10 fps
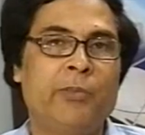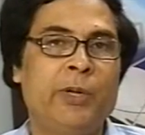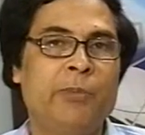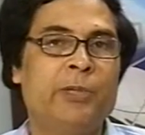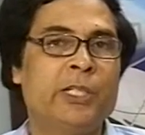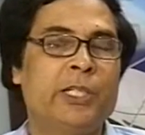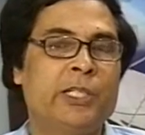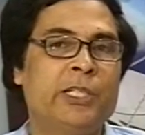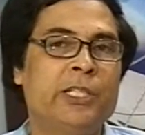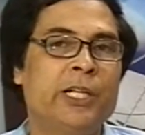make
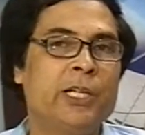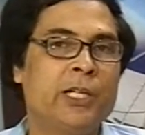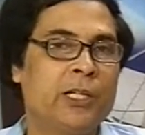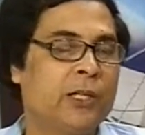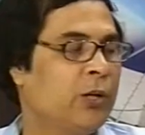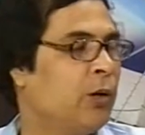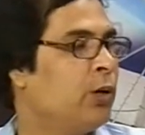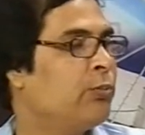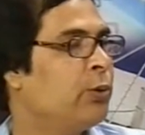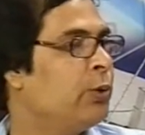mistakes in gender
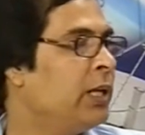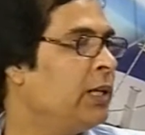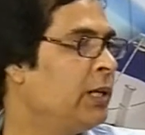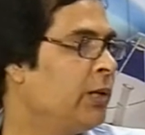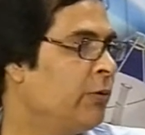or plural.